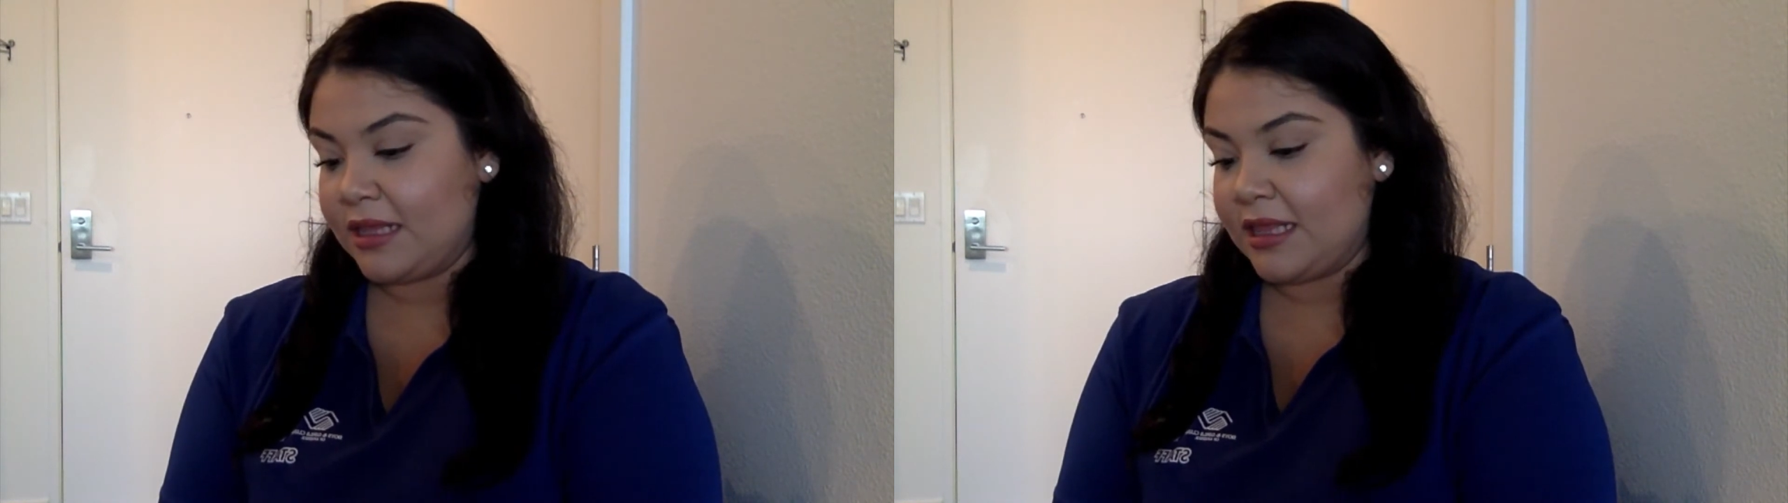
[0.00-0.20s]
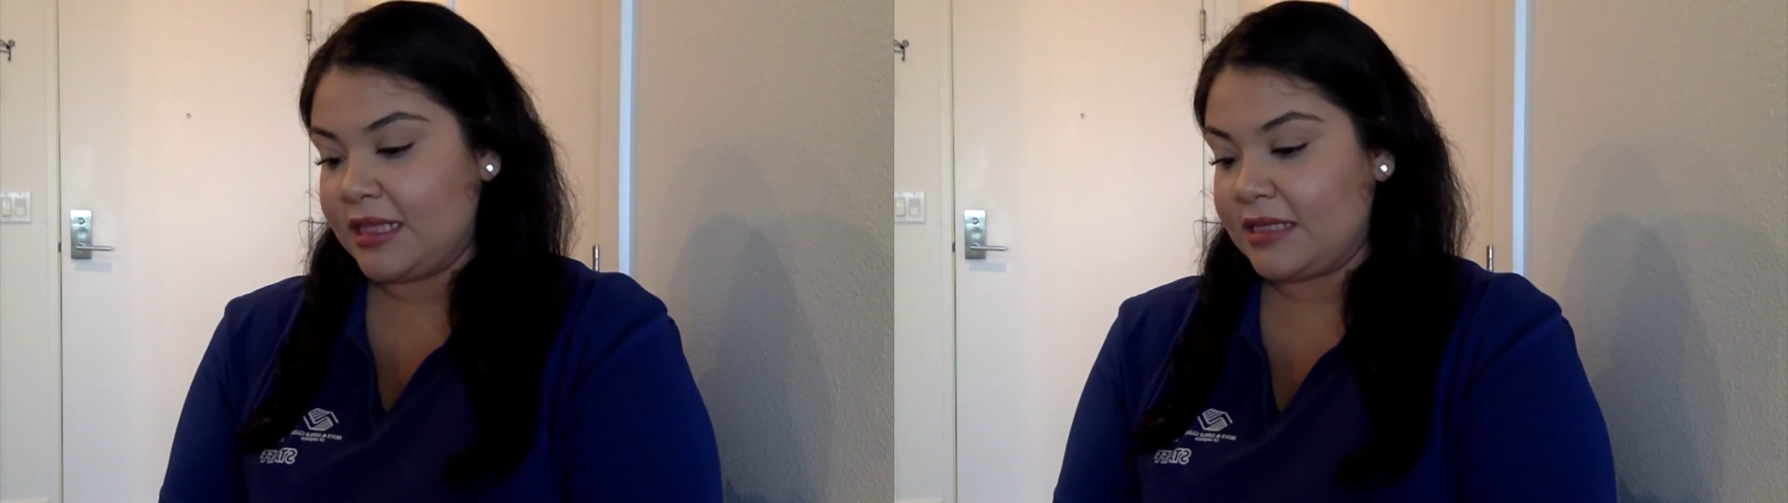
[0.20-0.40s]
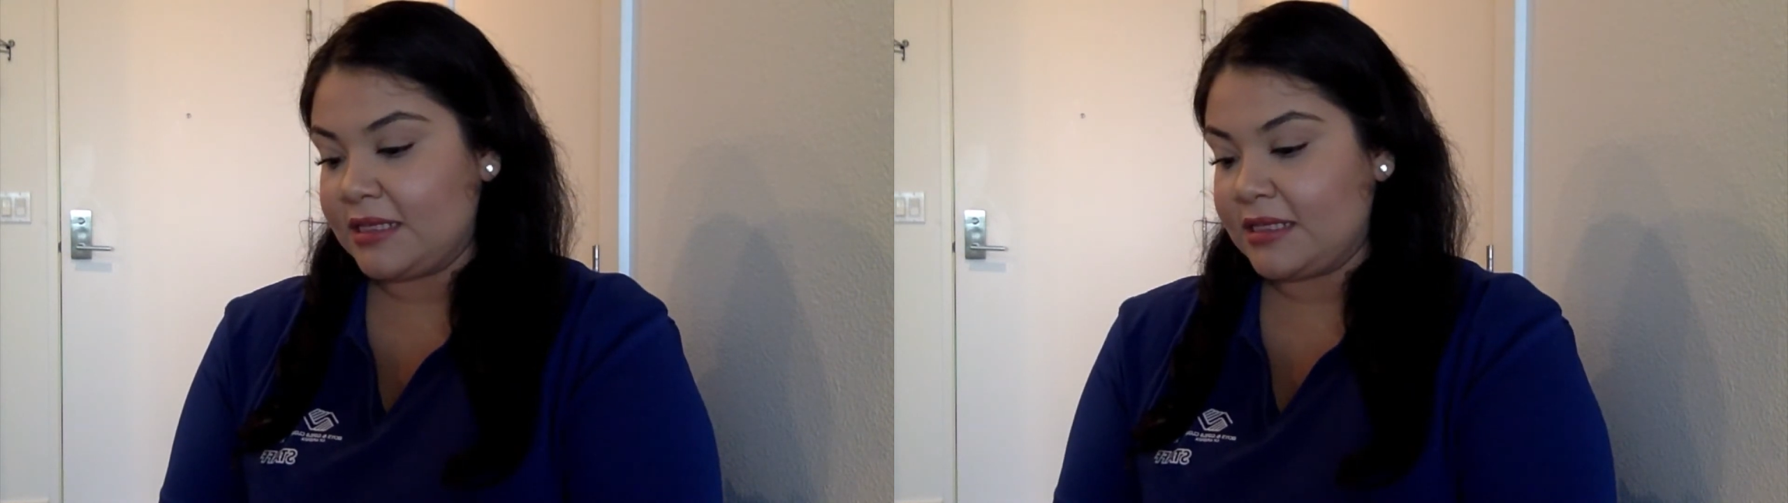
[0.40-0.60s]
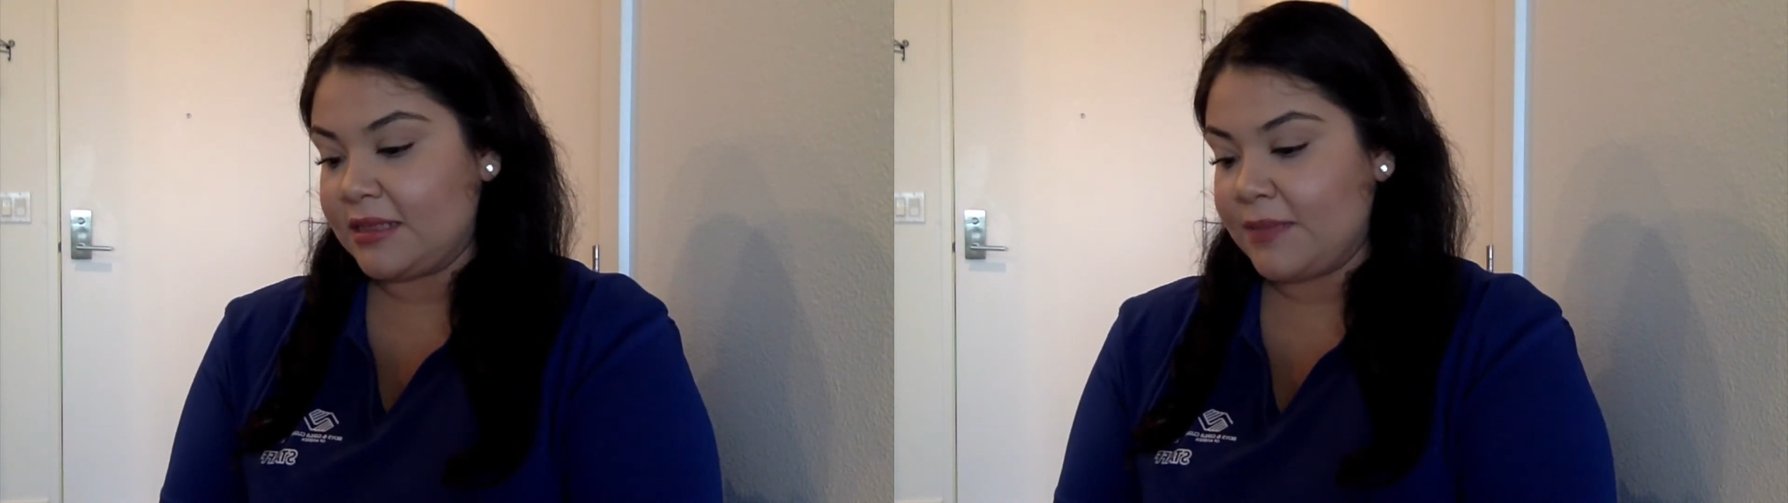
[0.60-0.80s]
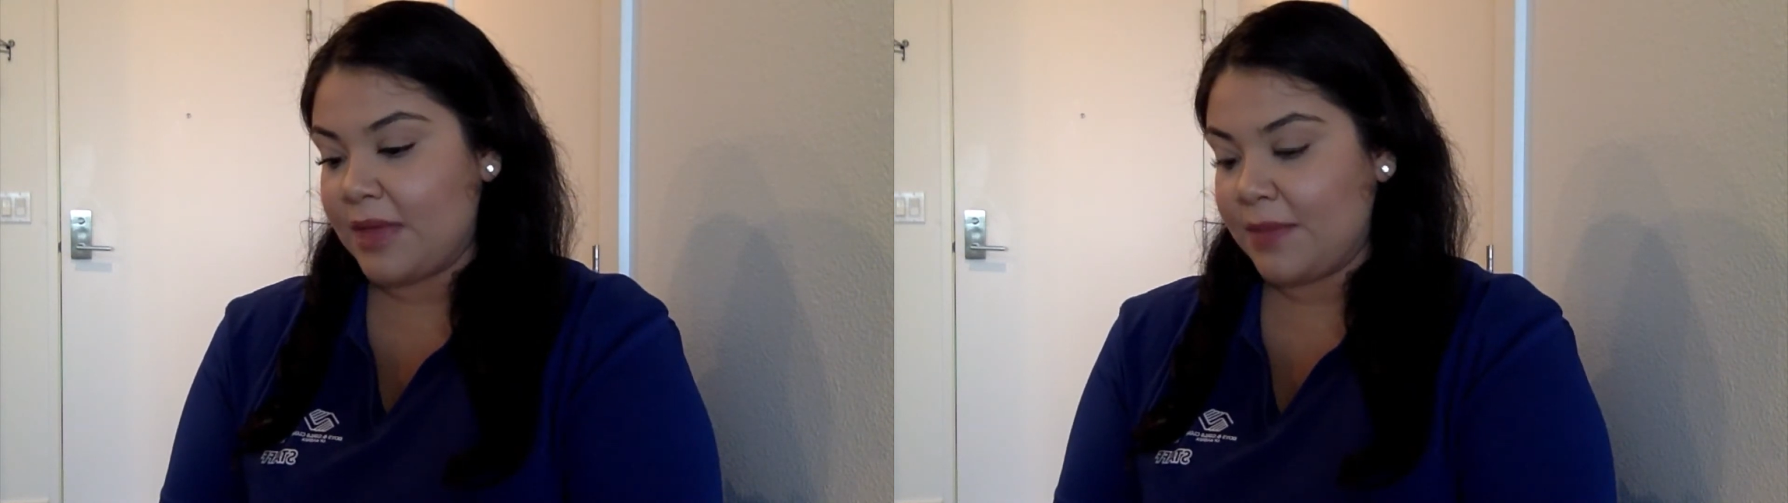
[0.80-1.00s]
This is a
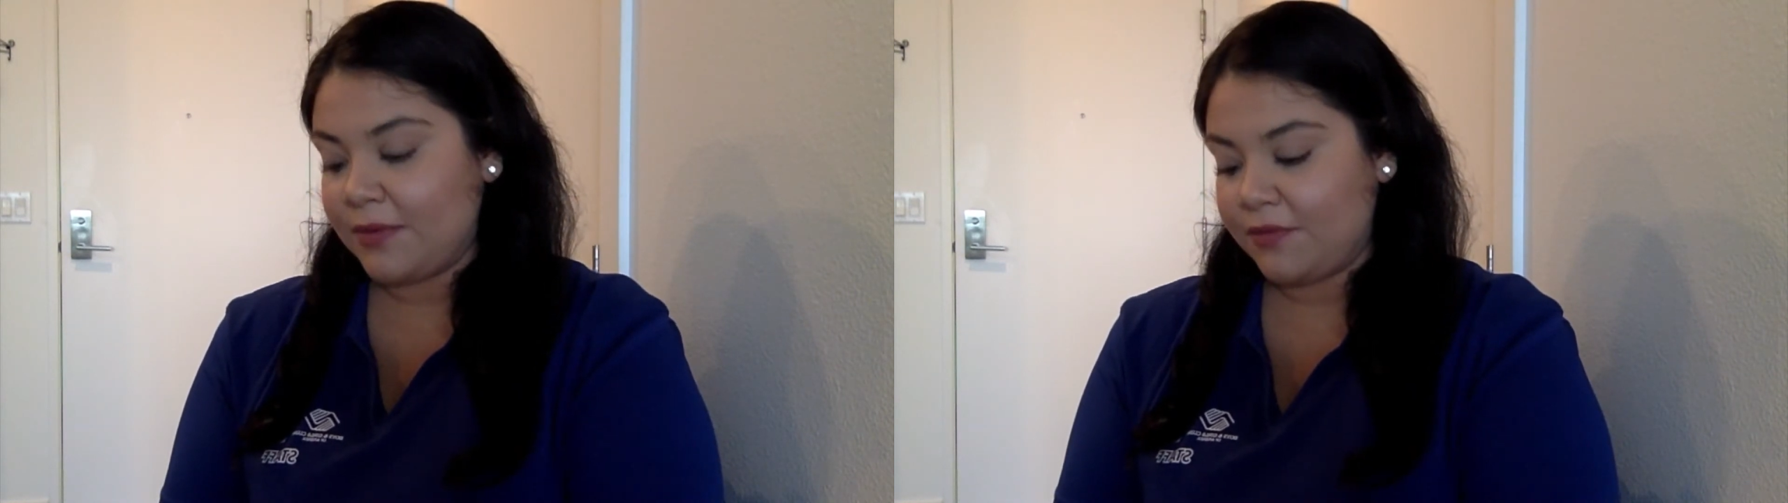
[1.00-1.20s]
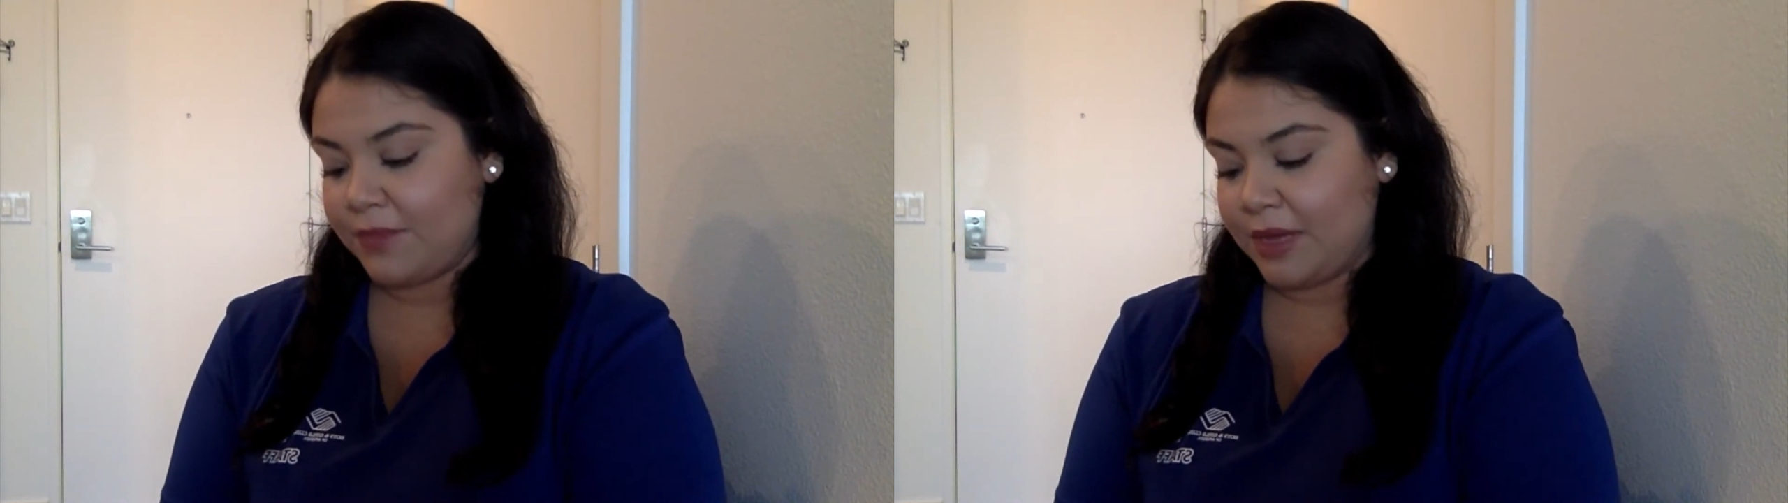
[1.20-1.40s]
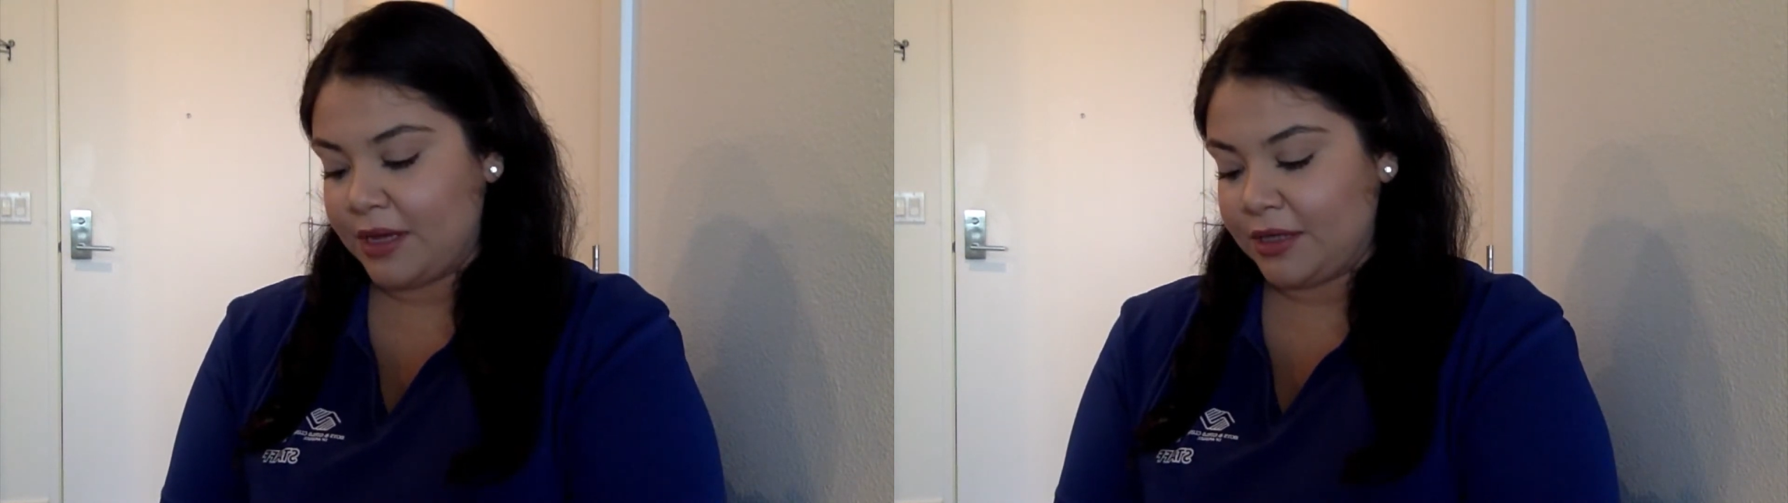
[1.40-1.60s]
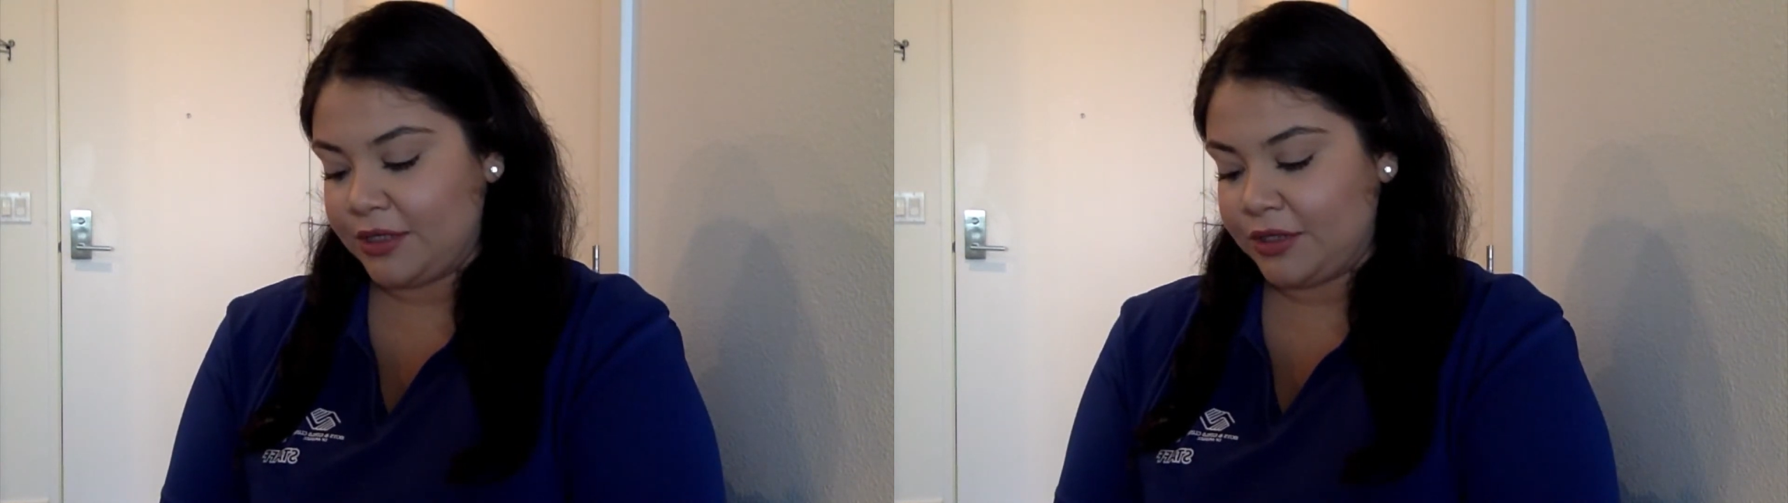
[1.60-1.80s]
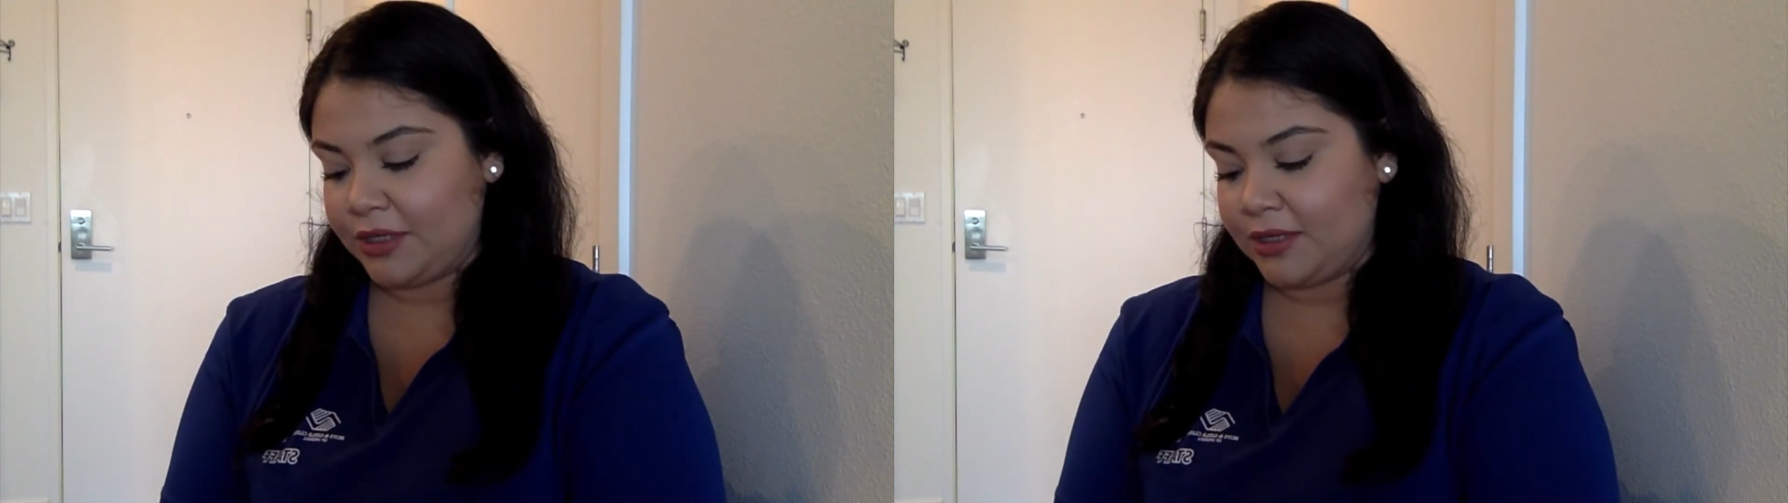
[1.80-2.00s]
map of my
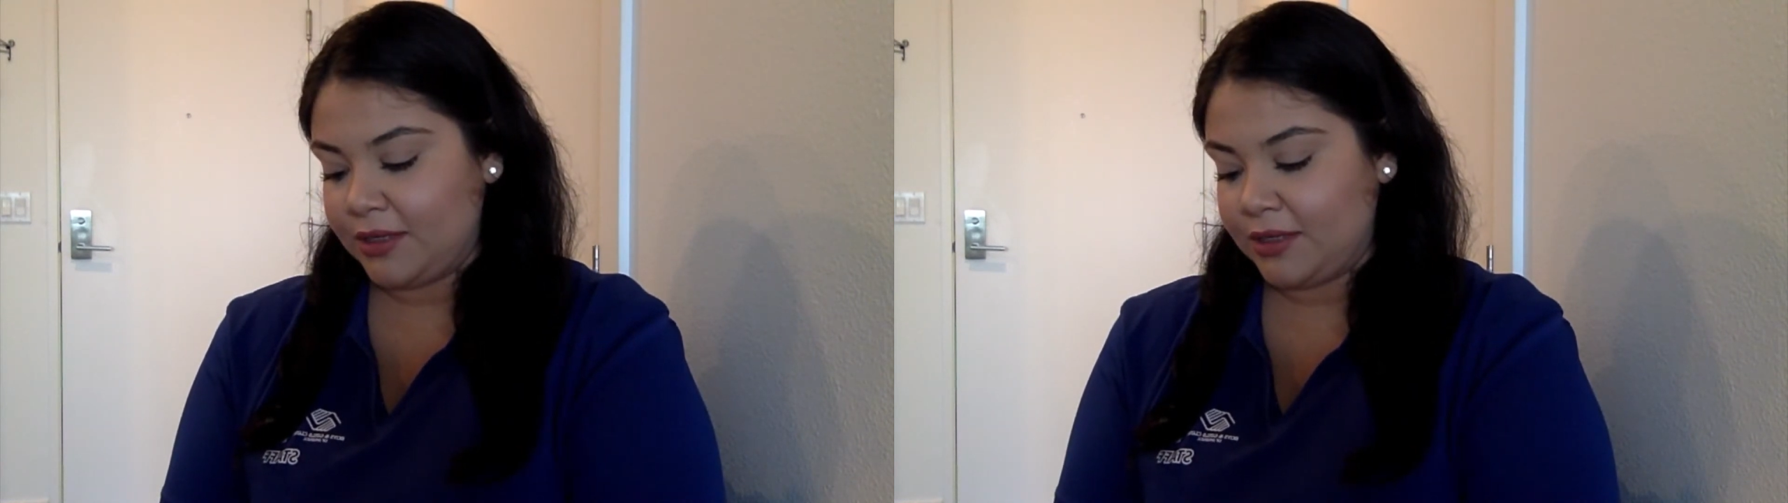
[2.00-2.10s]
country.